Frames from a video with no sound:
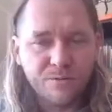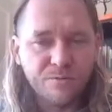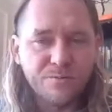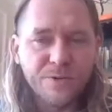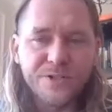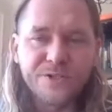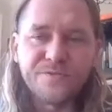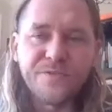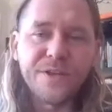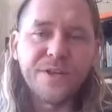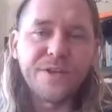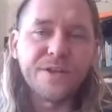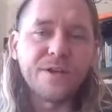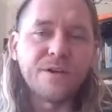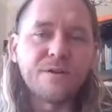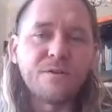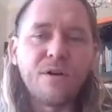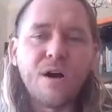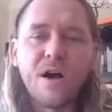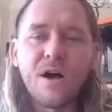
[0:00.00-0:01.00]
rich
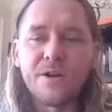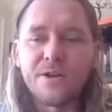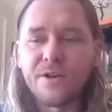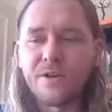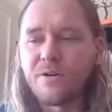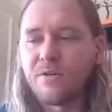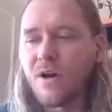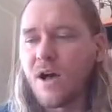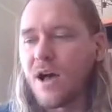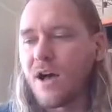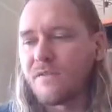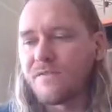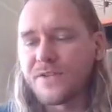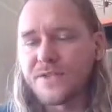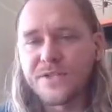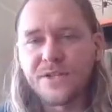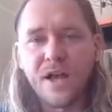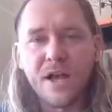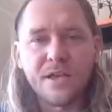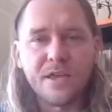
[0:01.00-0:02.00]
video, audio,
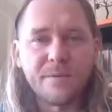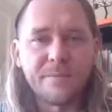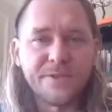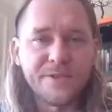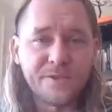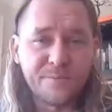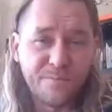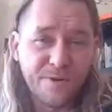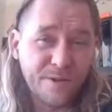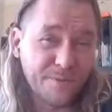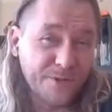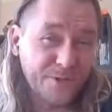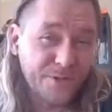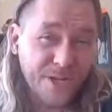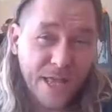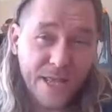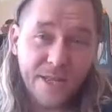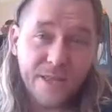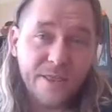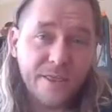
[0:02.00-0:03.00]
Office documents, pretty
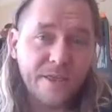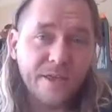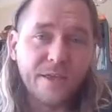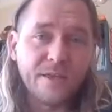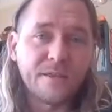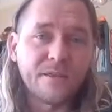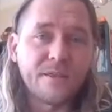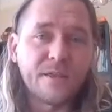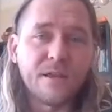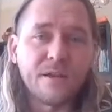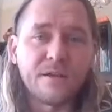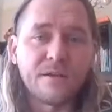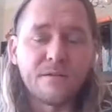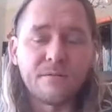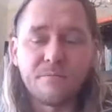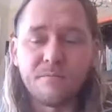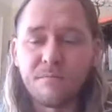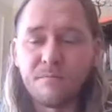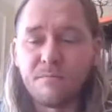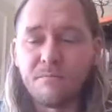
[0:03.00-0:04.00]
much anything that a
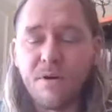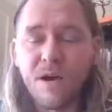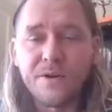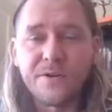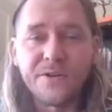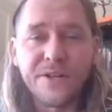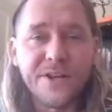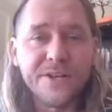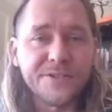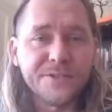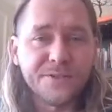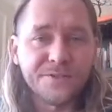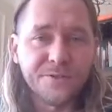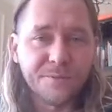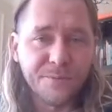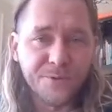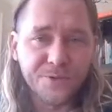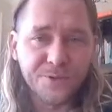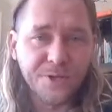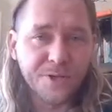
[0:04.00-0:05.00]
modern Linux
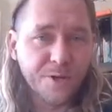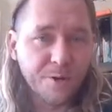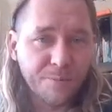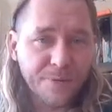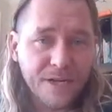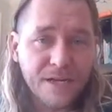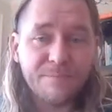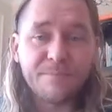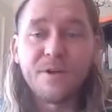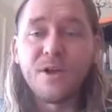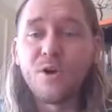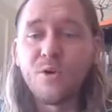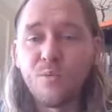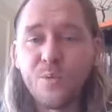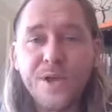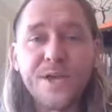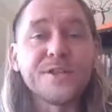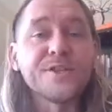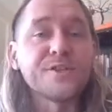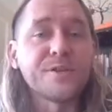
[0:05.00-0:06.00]
distribution can open up,
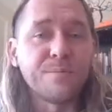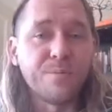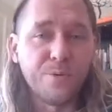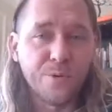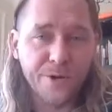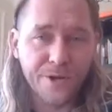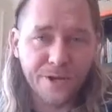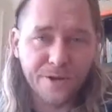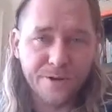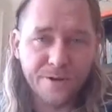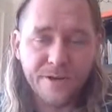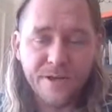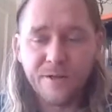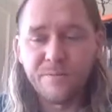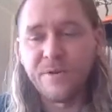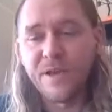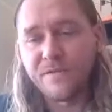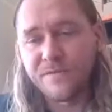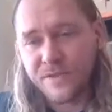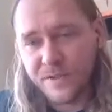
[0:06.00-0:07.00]
we can support here.
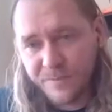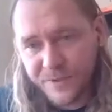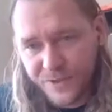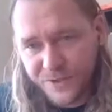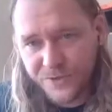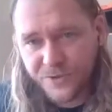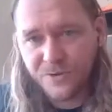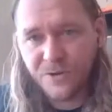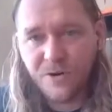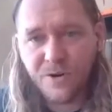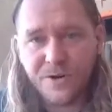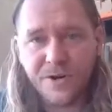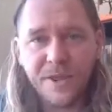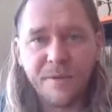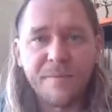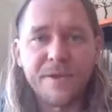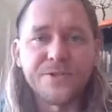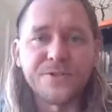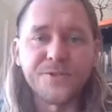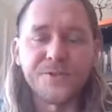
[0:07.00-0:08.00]
And we have some additional
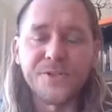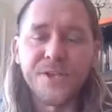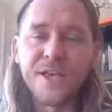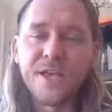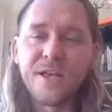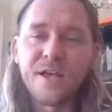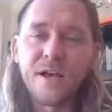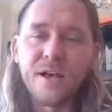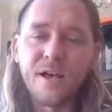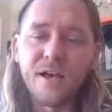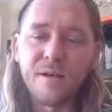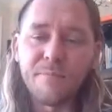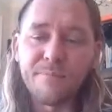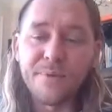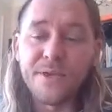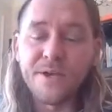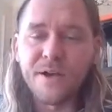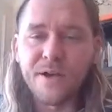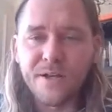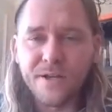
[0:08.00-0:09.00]
hardening measures
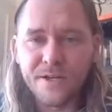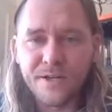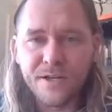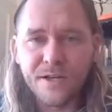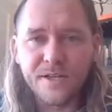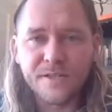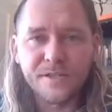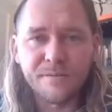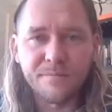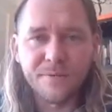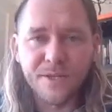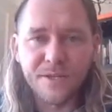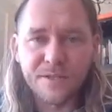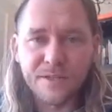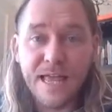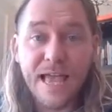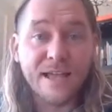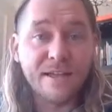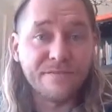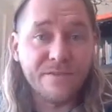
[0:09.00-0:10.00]
beyond simply
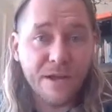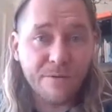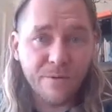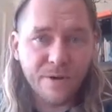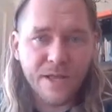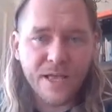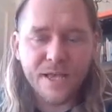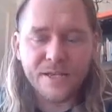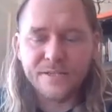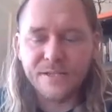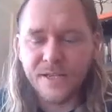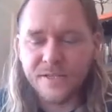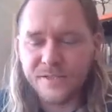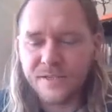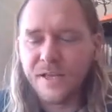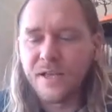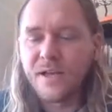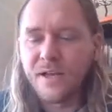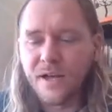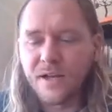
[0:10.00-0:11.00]
lack of network
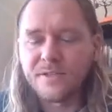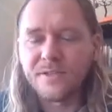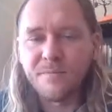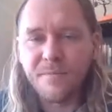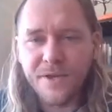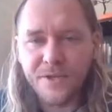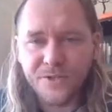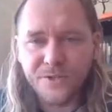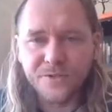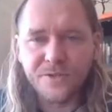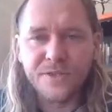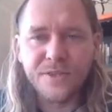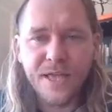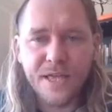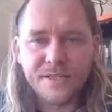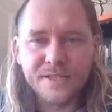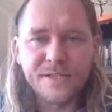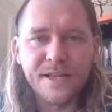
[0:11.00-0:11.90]
access to make sure that that